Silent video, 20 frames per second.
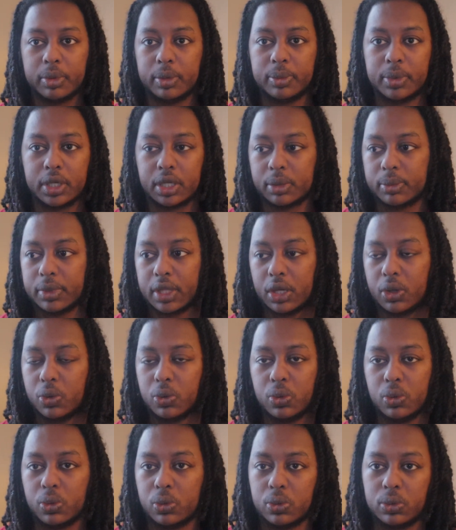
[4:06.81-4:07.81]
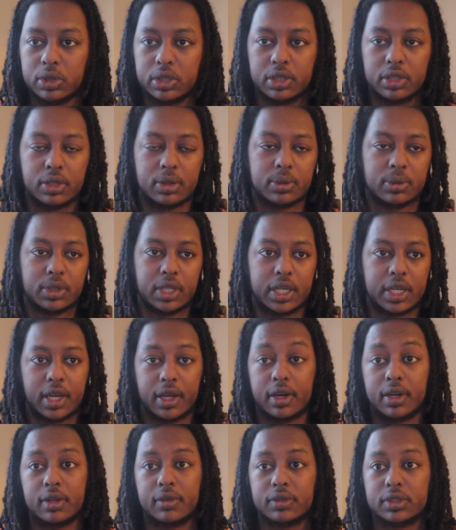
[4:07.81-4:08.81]
people are gonna be like, ooh, like
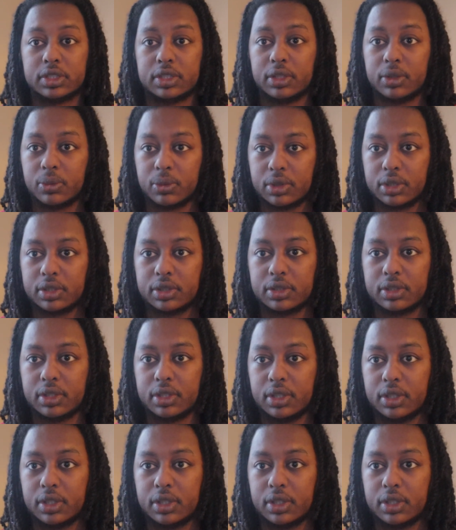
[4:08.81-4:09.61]
I've never seen one.